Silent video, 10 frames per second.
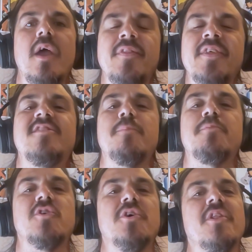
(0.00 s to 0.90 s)
In this
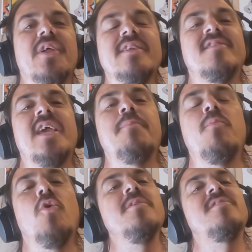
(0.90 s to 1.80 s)
episode of The Landscape,
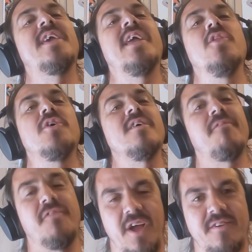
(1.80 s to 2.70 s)
we'll be taking a look at
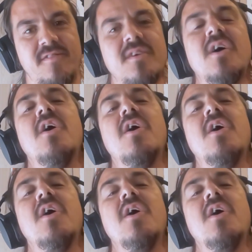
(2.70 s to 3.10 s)
Flux.